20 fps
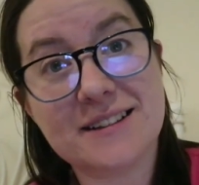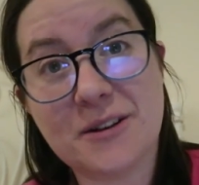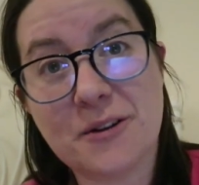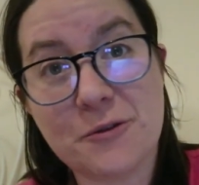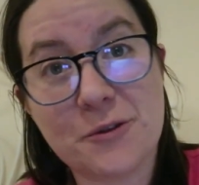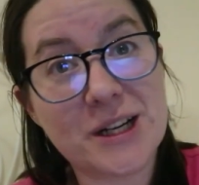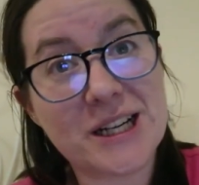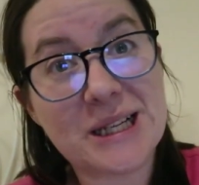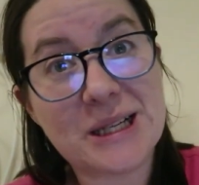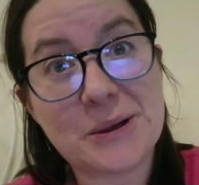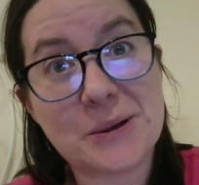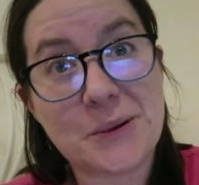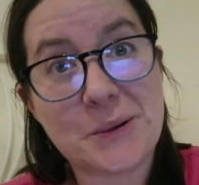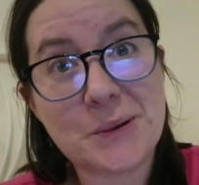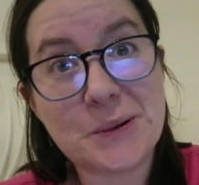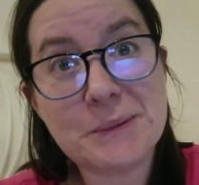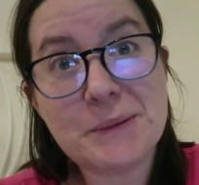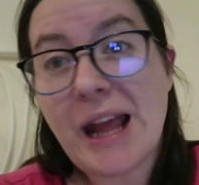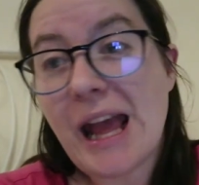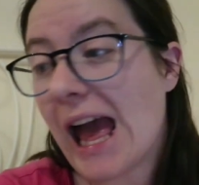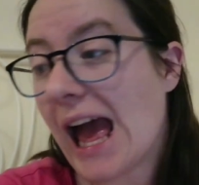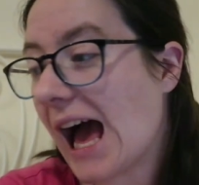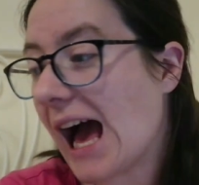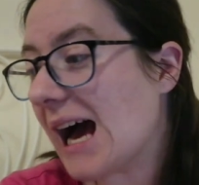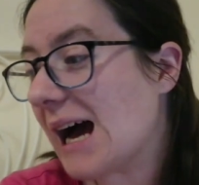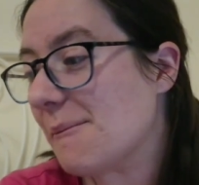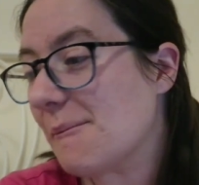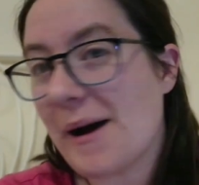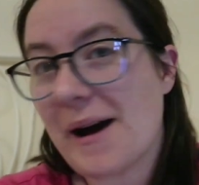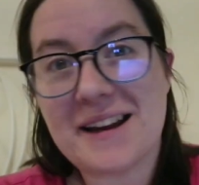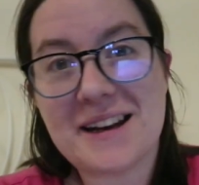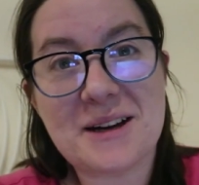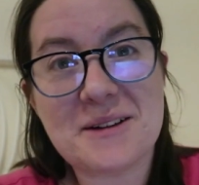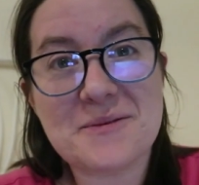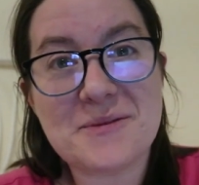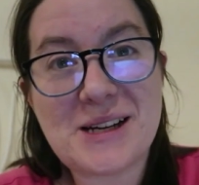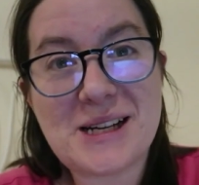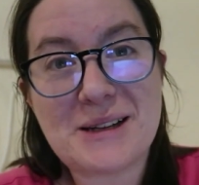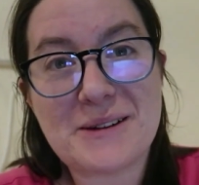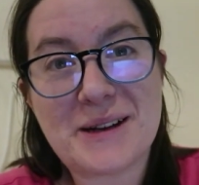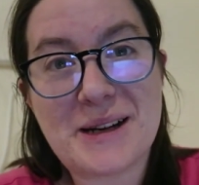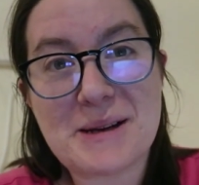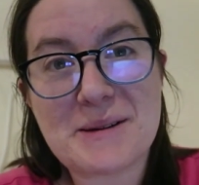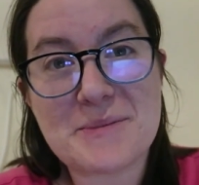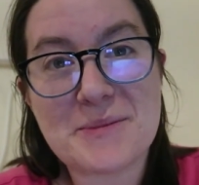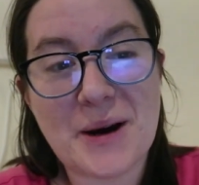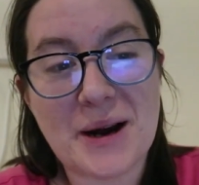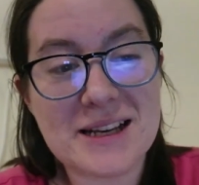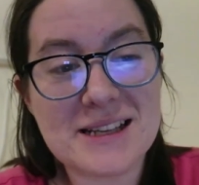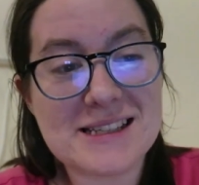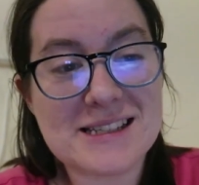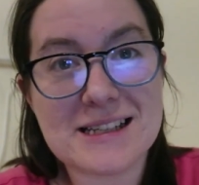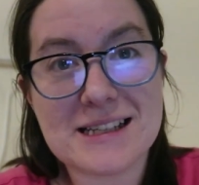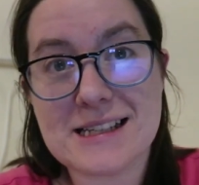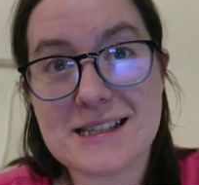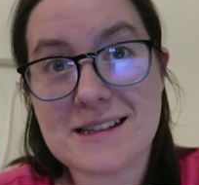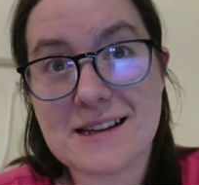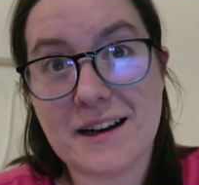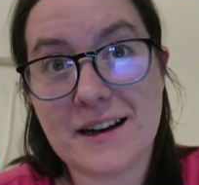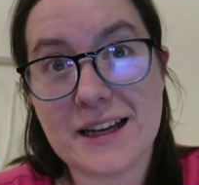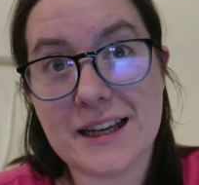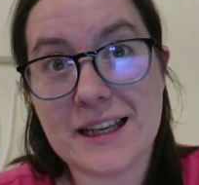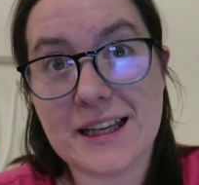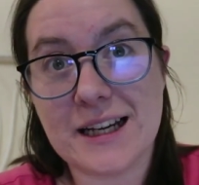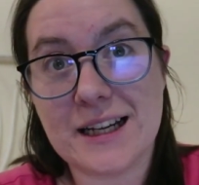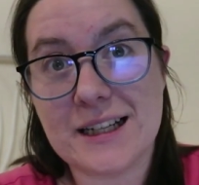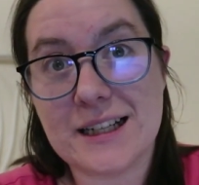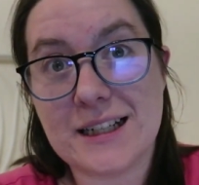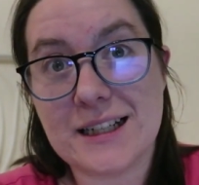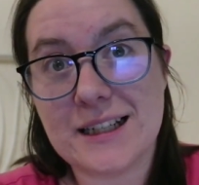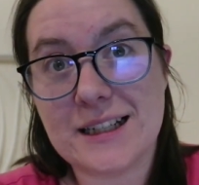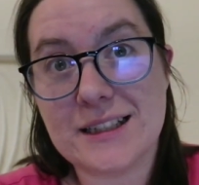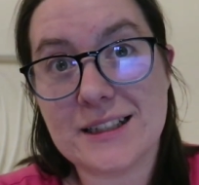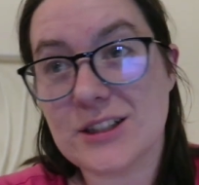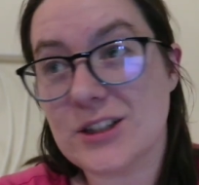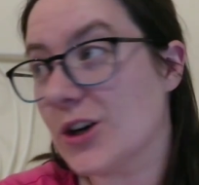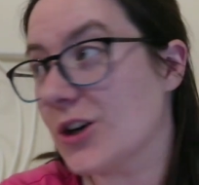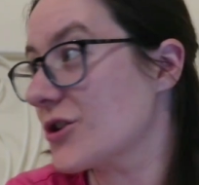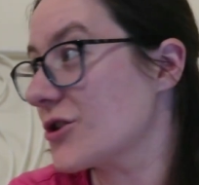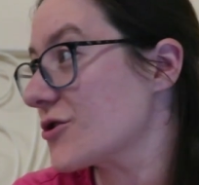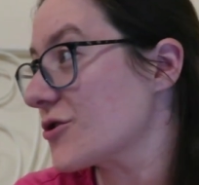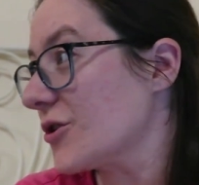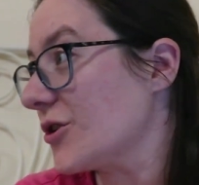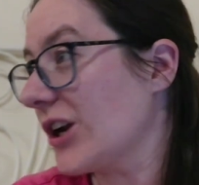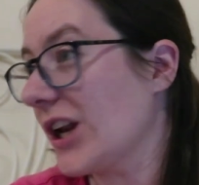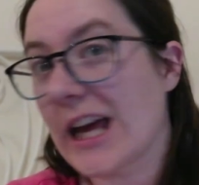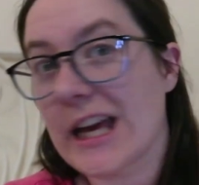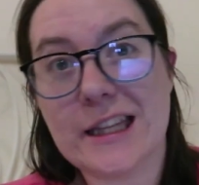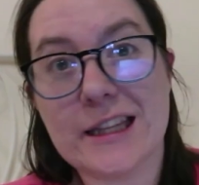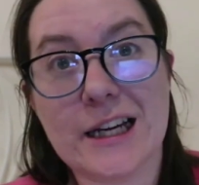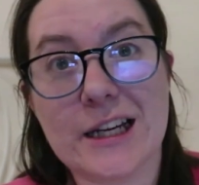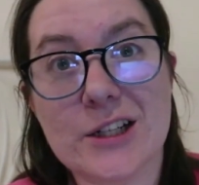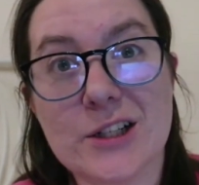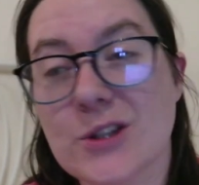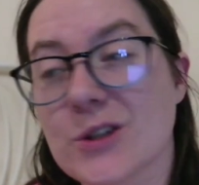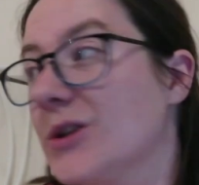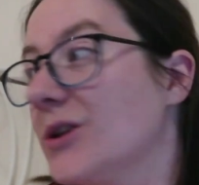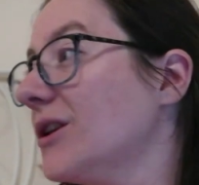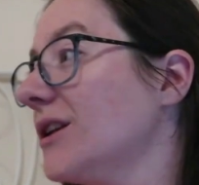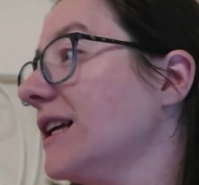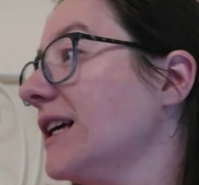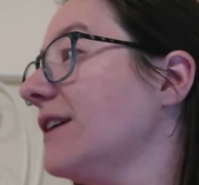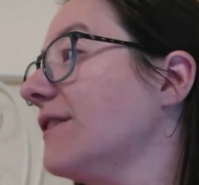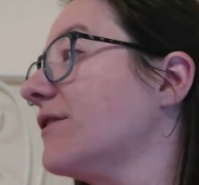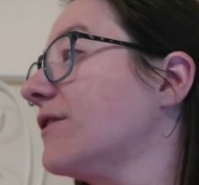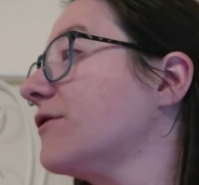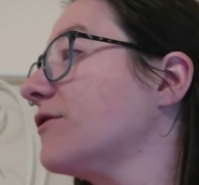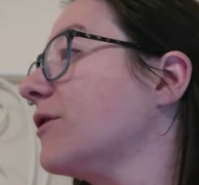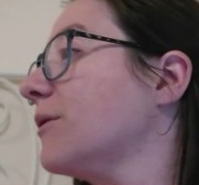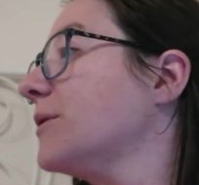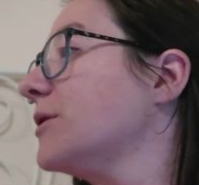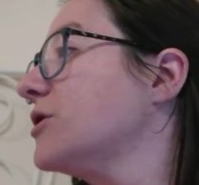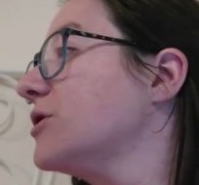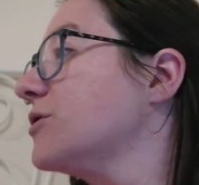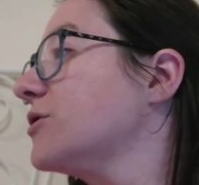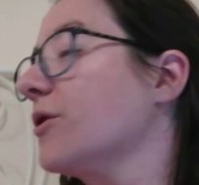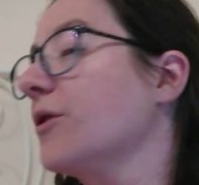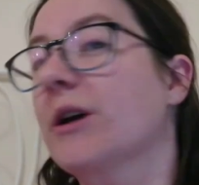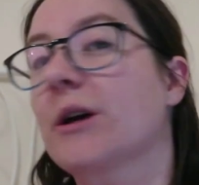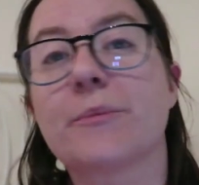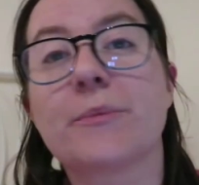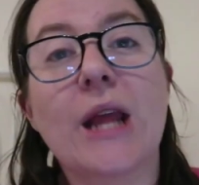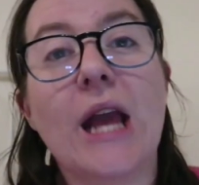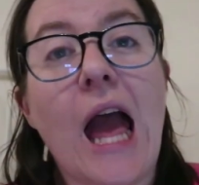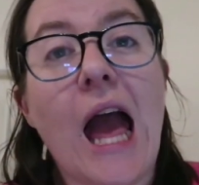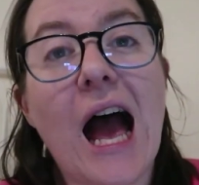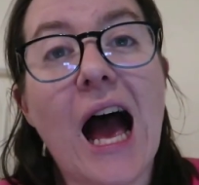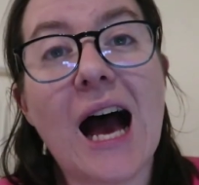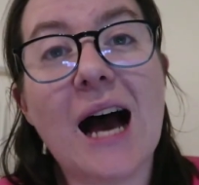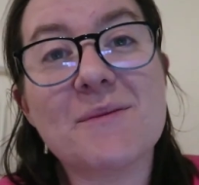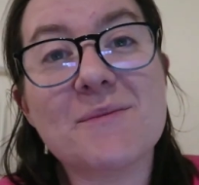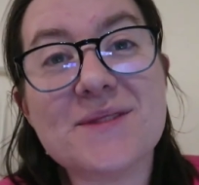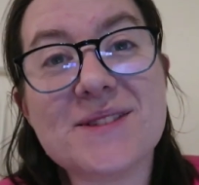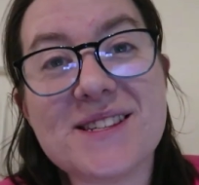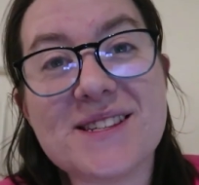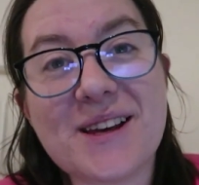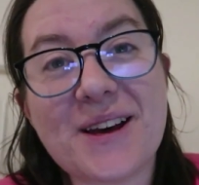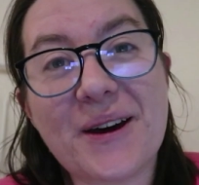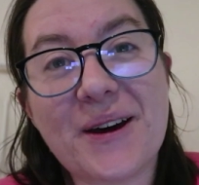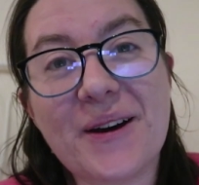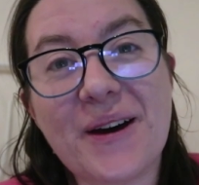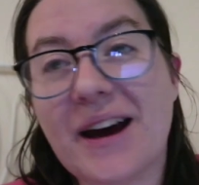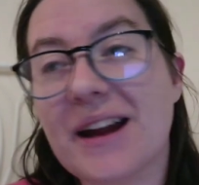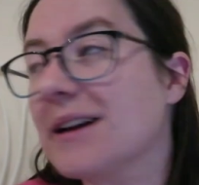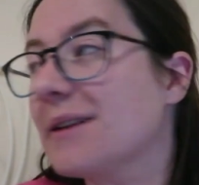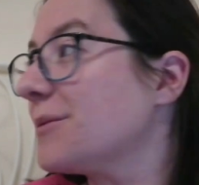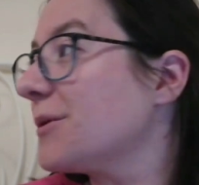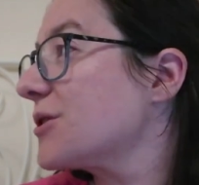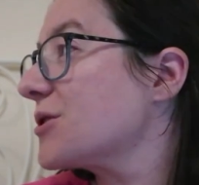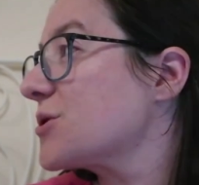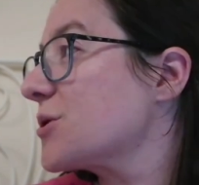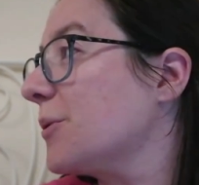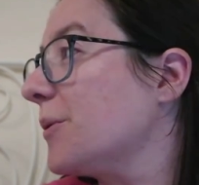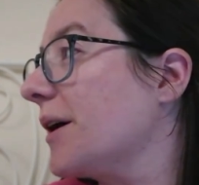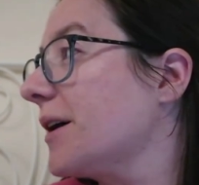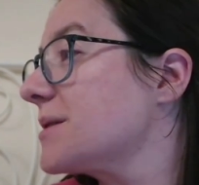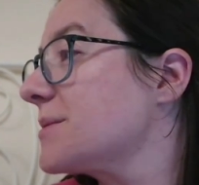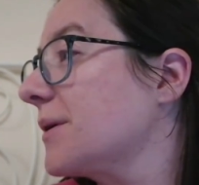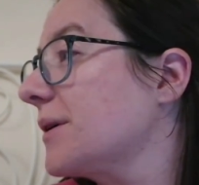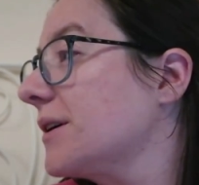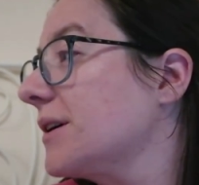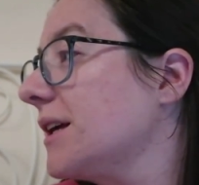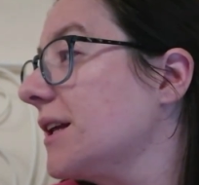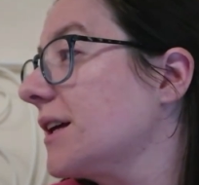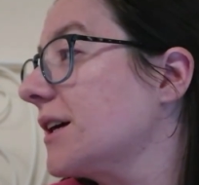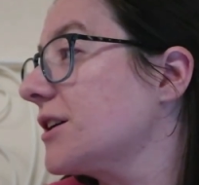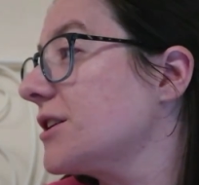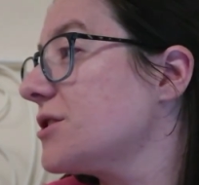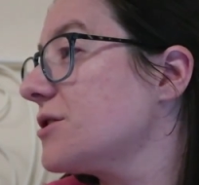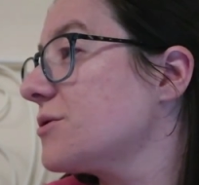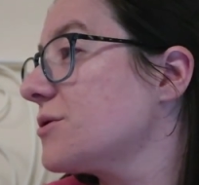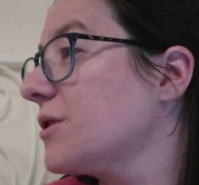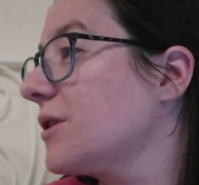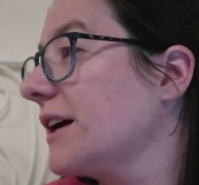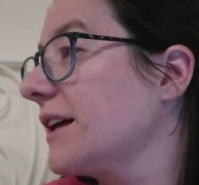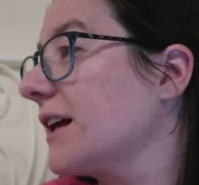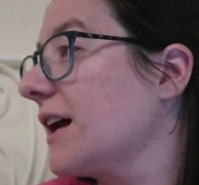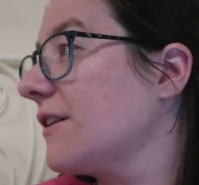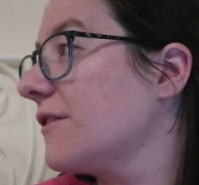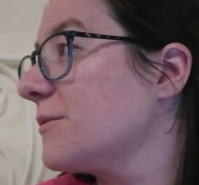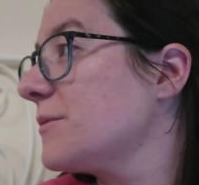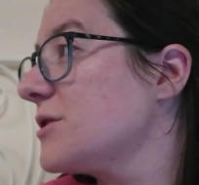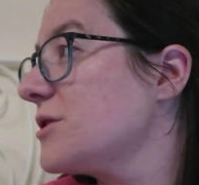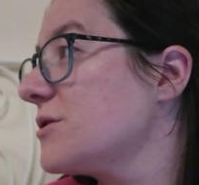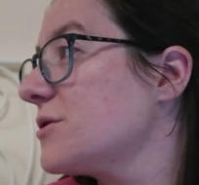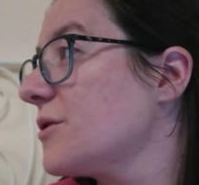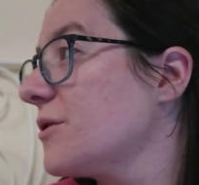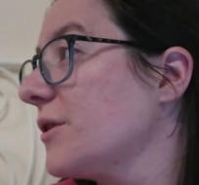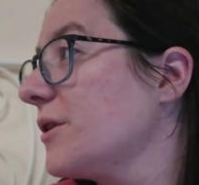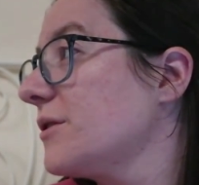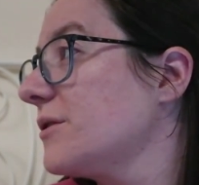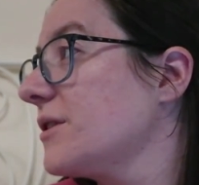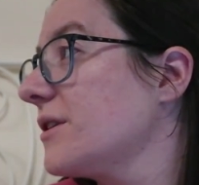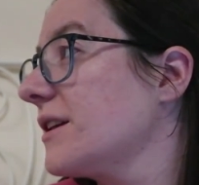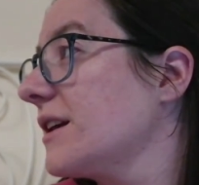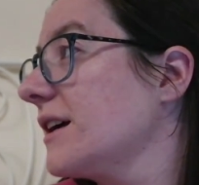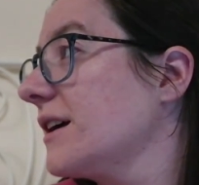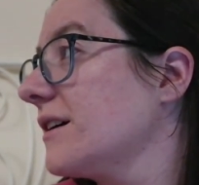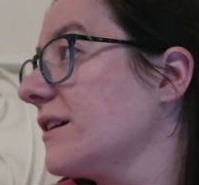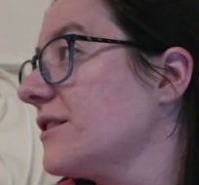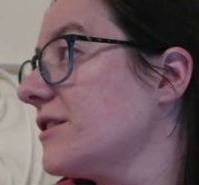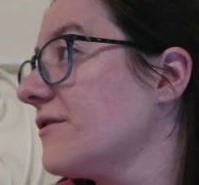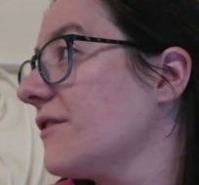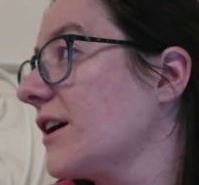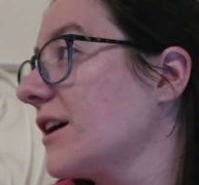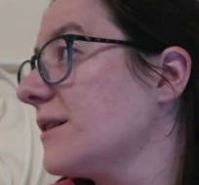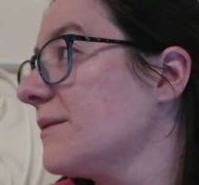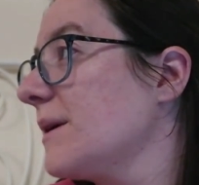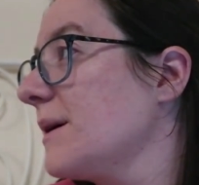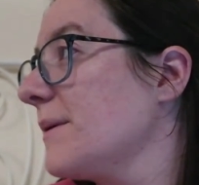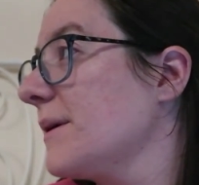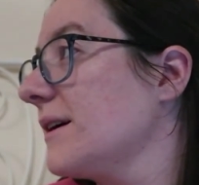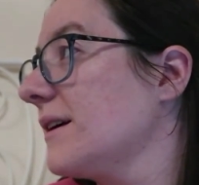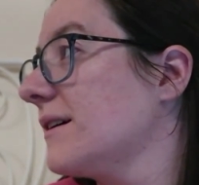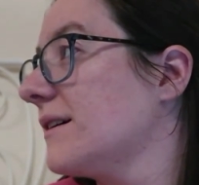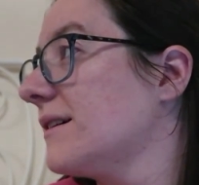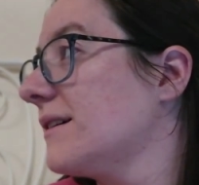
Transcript: really cool. And I'm really, really impressed, because I cannot draw like that at all, even from a tutorial. And I'm not sure my husband could either. Could you draw like that from a tutorial, do you think? Do you reckon, maybe?